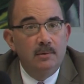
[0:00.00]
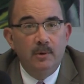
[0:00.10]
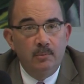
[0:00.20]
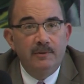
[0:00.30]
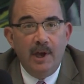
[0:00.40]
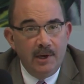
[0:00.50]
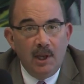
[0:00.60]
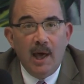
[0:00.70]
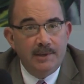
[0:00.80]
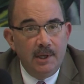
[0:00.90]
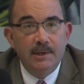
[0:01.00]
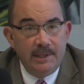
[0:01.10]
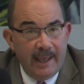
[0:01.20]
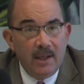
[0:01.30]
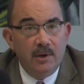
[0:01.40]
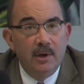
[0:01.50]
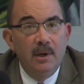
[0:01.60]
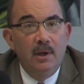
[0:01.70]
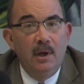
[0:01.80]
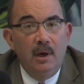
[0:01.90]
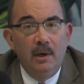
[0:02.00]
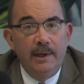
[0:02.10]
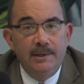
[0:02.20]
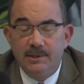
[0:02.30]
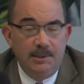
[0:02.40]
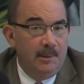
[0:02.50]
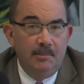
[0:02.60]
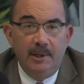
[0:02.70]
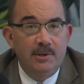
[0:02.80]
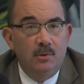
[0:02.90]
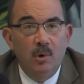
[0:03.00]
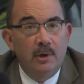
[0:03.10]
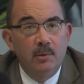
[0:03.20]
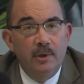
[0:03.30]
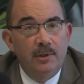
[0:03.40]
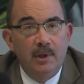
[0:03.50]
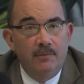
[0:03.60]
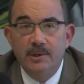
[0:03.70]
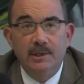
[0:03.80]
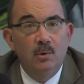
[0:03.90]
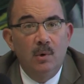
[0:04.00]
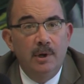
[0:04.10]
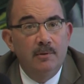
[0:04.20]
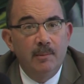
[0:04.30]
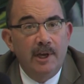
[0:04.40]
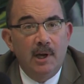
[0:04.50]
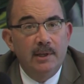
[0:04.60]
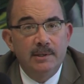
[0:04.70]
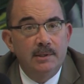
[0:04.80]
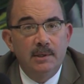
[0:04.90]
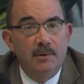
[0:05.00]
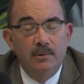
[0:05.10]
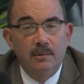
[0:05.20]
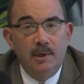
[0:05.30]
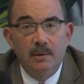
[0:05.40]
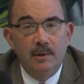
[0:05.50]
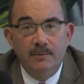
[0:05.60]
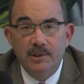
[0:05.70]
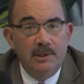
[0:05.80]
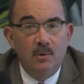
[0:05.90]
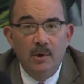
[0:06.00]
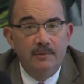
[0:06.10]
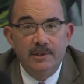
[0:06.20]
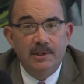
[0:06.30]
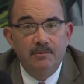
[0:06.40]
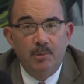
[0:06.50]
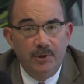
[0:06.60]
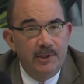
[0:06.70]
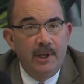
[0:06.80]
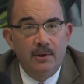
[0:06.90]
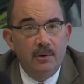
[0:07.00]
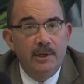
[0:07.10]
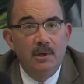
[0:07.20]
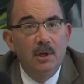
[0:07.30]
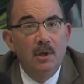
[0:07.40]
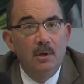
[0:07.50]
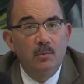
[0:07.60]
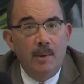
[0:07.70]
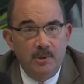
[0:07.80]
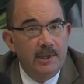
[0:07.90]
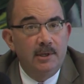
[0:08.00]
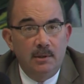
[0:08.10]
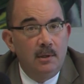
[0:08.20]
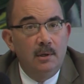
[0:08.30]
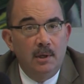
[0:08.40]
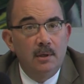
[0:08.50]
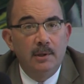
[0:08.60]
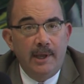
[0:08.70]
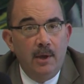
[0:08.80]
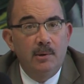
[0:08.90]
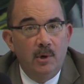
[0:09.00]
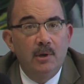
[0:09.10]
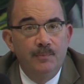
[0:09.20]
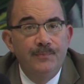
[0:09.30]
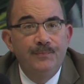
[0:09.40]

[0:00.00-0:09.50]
We, have gotten a lot done together. Uh, and it's just been a pleasure working with every single one of my colleagues. Every, uh, every single one of us have pulled together and represented uh, the county well.